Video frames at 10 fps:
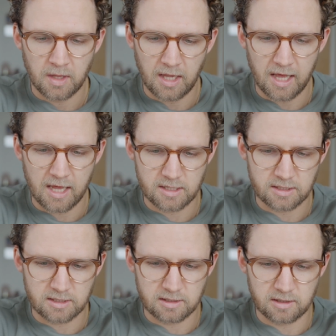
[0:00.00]

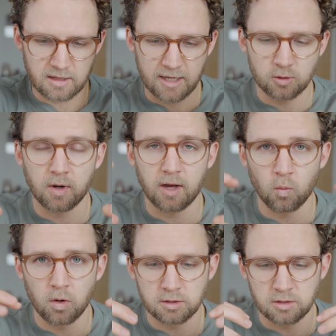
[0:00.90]
And that's what I
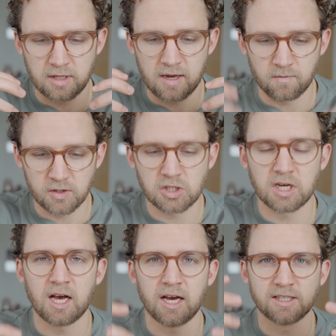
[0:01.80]
want to then
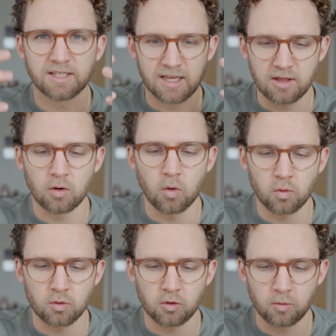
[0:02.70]
visualize in the
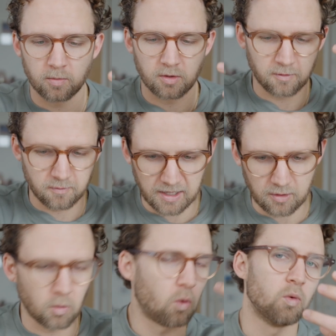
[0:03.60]
courtroom of like
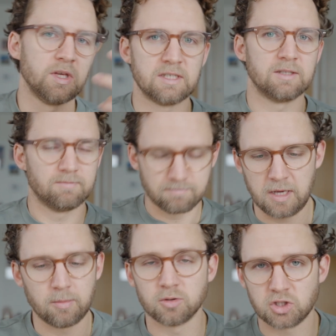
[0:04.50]
all these
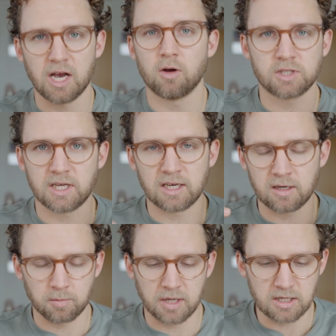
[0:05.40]
people shouting
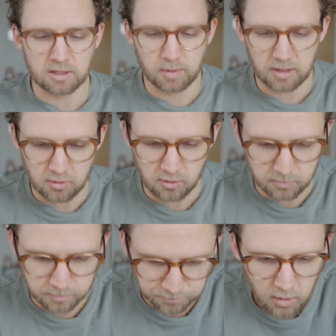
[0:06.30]
and opinions being thrown.
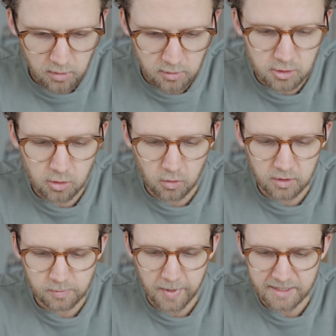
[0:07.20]
The two
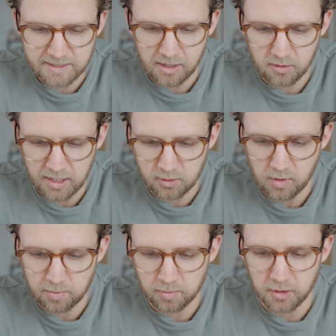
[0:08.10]
lawyers back down like
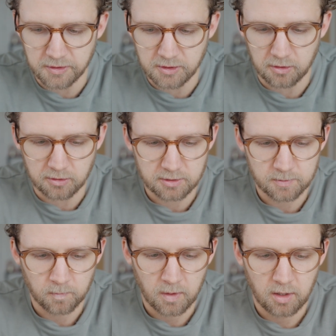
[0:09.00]
reprimanded dogs.
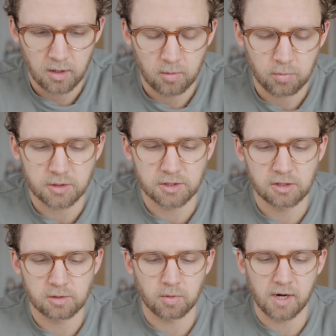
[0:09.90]

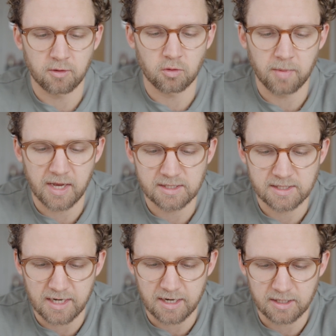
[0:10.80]
Prosecutor Brian remains
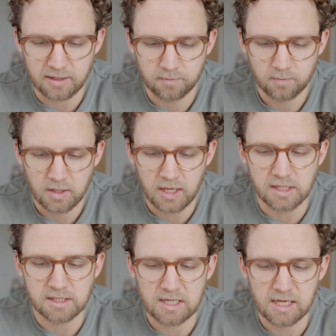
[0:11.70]
standing. He
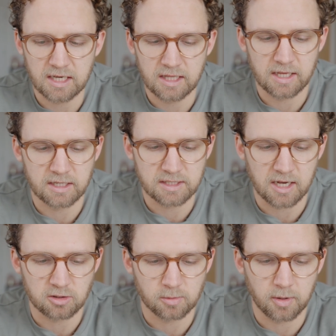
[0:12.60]
is slicker than his
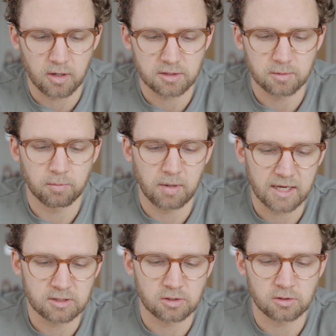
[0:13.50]
counterpart.
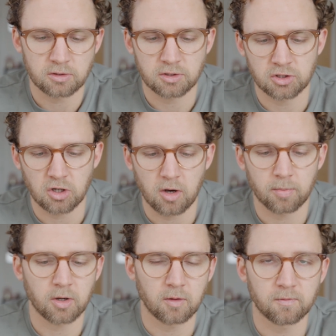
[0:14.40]
Black suit,
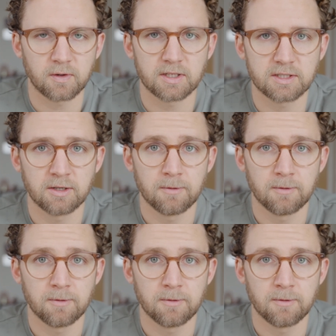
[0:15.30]
sharp, confident.